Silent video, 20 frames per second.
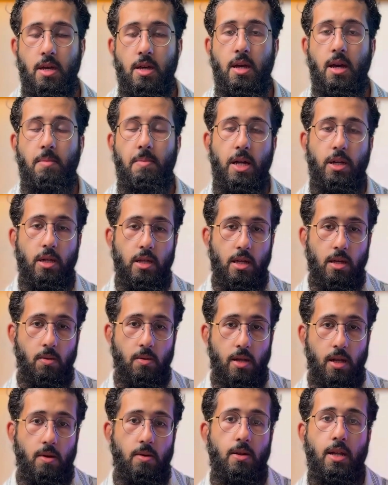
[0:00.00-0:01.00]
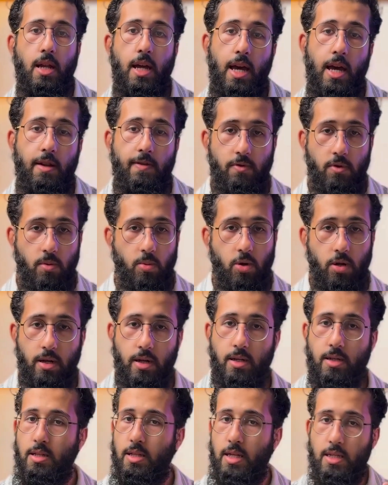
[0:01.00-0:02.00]
Imagine that you click on an ad for a
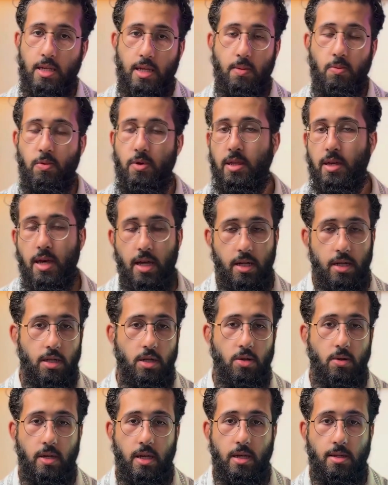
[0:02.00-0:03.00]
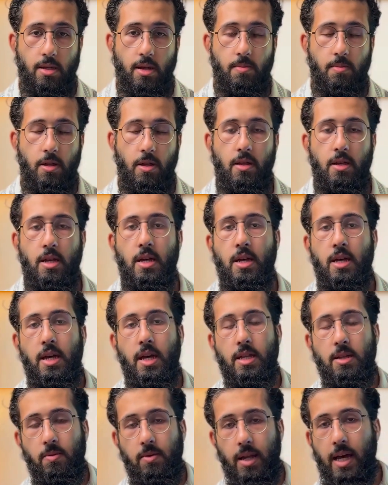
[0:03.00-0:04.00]
product, let's keep with the energy drink example,
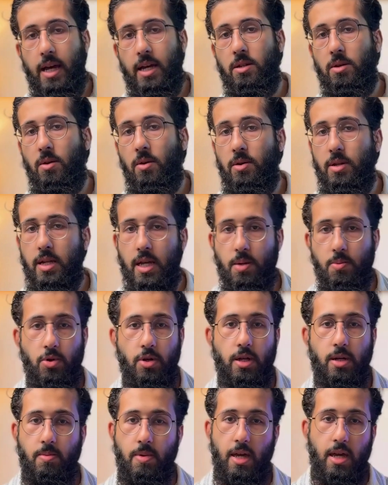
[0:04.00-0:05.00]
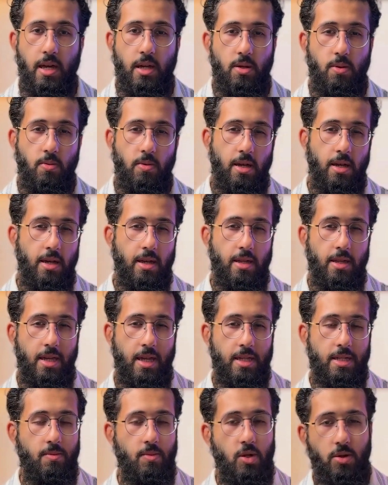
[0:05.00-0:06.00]
and you land on a product page where
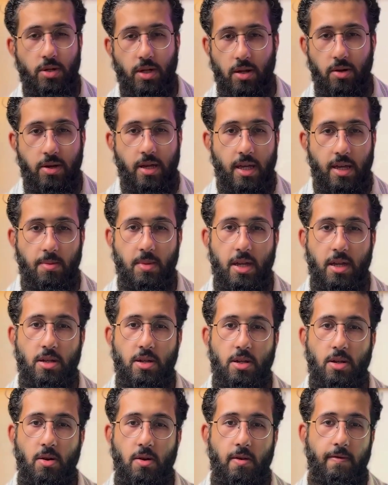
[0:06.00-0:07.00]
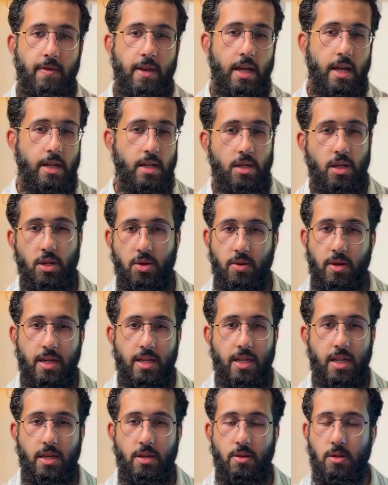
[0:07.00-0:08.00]
there's some dodgy looking image of an energy
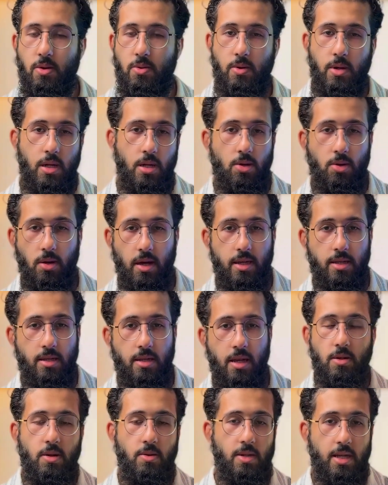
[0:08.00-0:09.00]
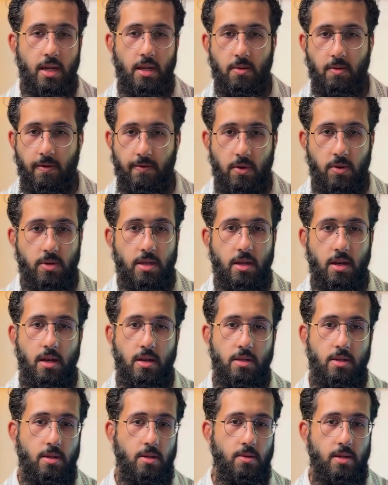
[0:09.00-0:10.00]
drink that you don't really trust. You don't see any review
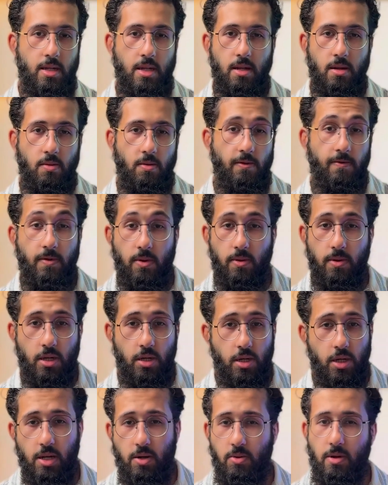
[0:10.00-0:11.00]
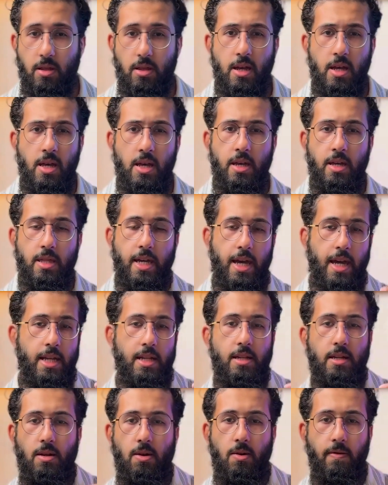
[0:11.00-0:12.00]
stars, you don't see any reviews in general. The
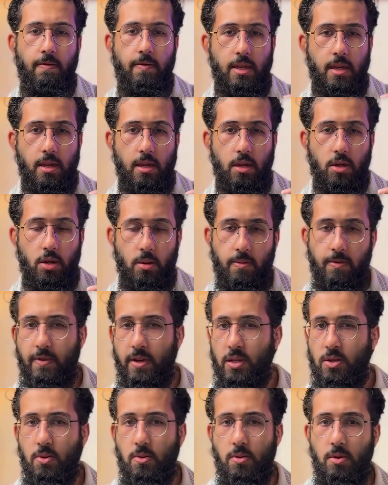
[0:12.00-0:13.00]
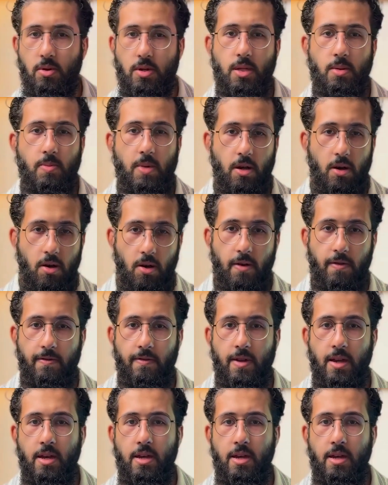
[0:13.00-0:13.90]
header of the Shopify store looks a bit off.